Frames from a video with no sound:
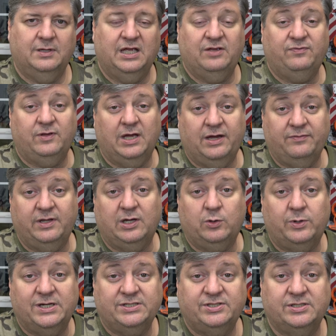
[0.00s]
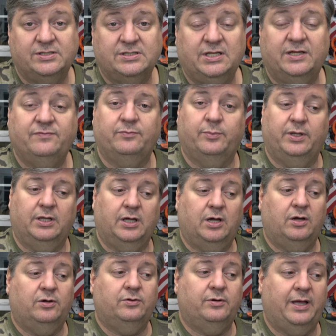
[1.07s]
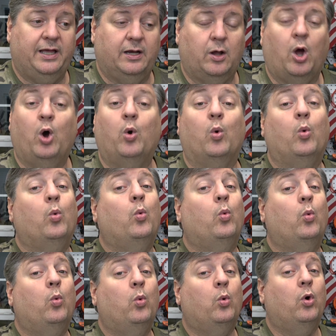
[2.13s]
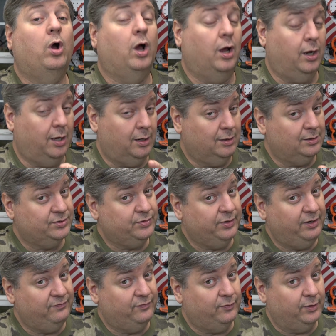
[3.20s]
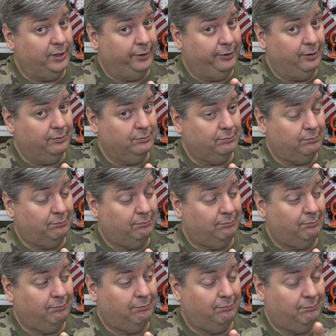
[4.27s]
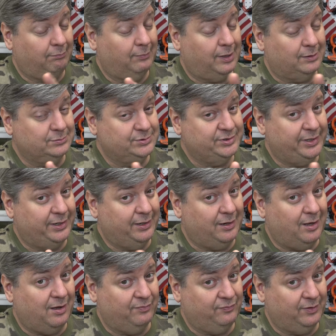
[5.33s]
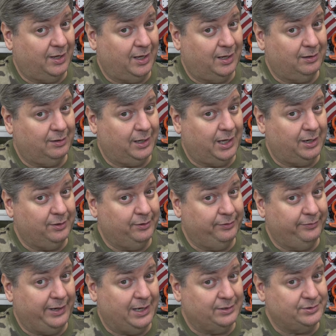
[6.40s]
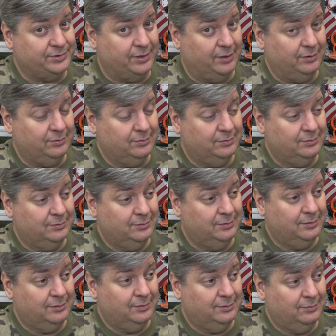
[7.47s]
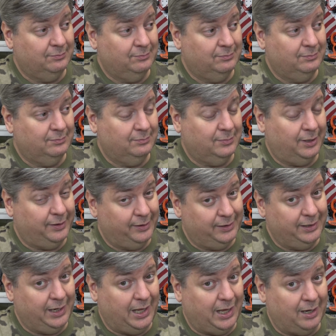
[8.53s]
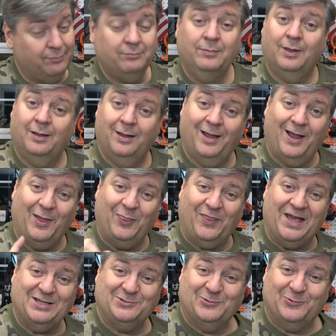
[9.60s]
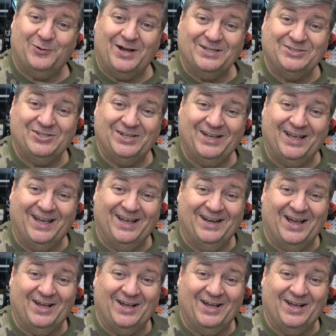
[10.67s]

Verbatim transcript: If you have any questions, leave them below. And oh, I got a little treat for you. Don't don't shut it off yet. I got a new outro. Other than that, thanks for watching, and